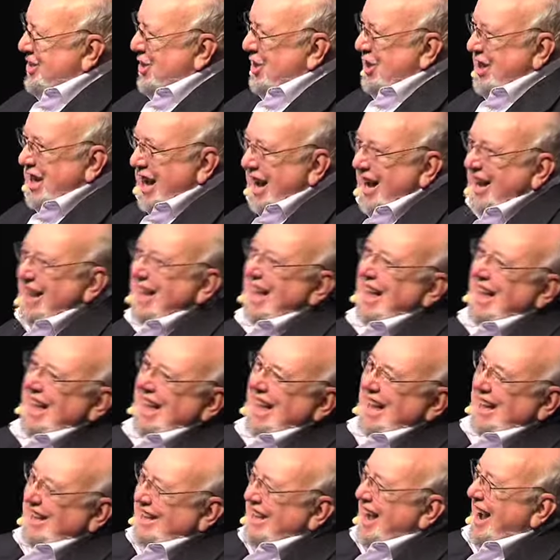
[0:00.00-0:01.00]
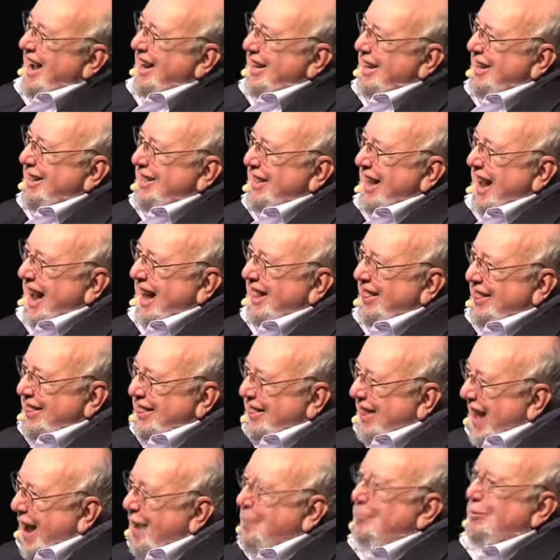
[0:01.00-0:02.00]
was a young and
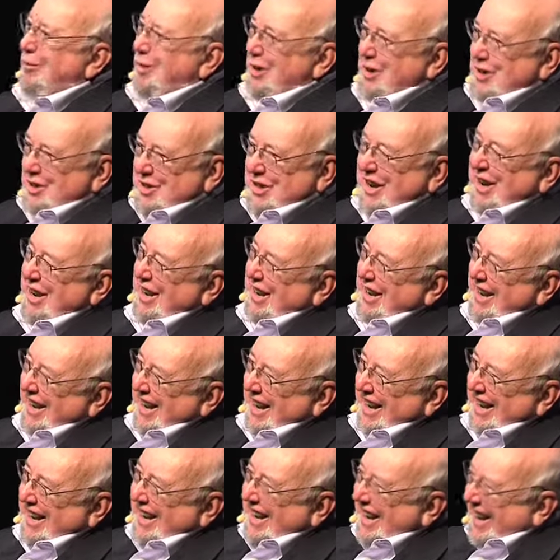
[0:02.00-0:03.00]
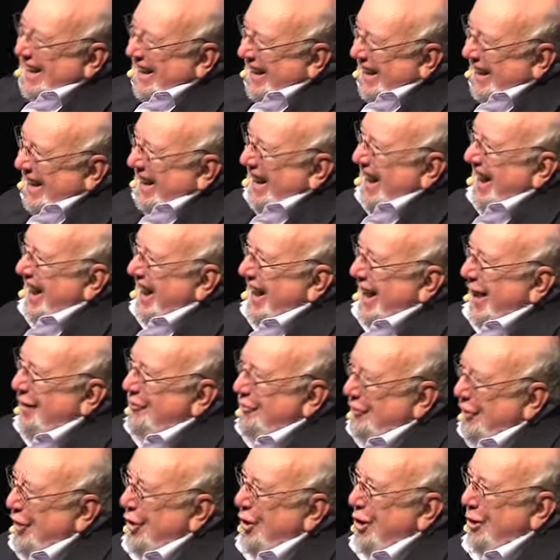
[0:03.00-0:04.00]
that was a
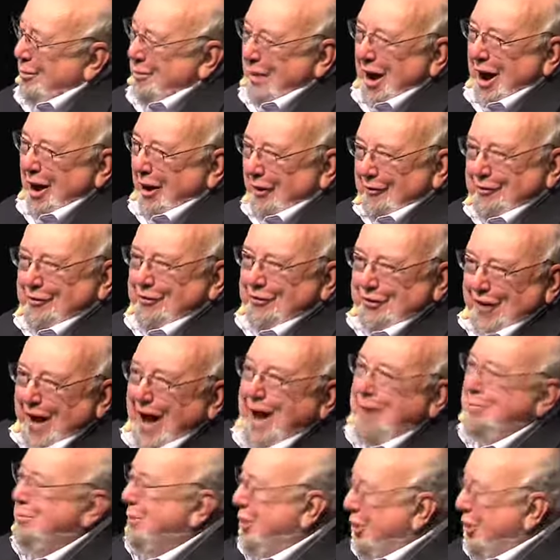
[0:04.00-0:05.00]
form of far